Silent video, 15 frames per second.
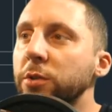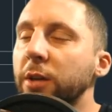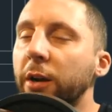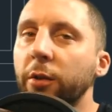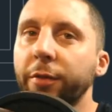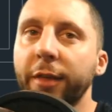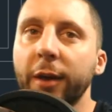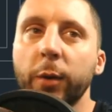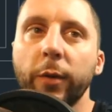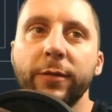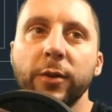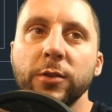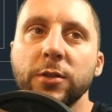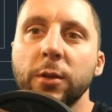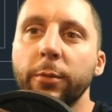I don't think we've
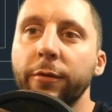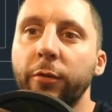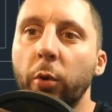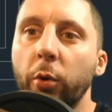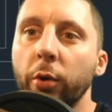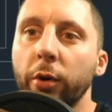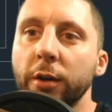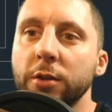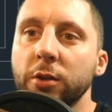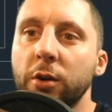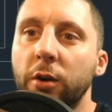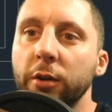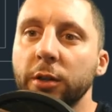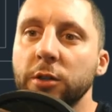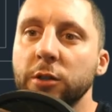used it before. It's
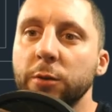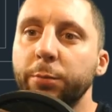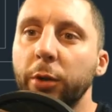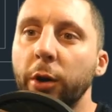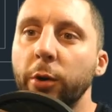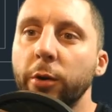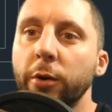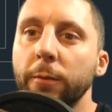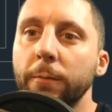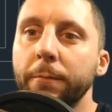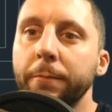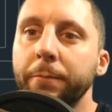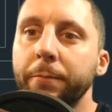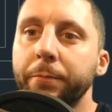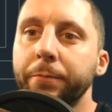called Explode.
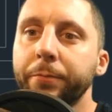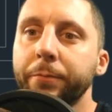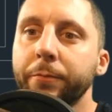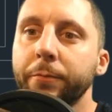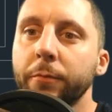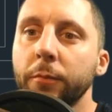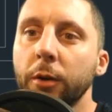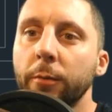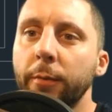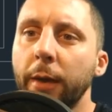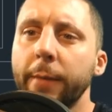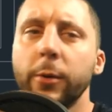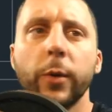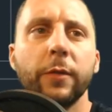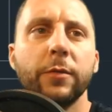
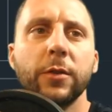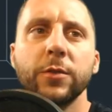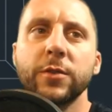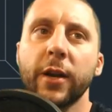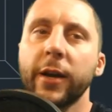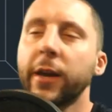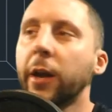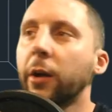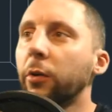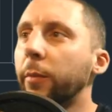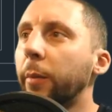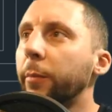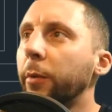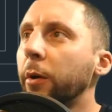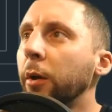Maybe we've used it. I can't
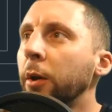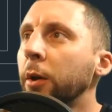remember.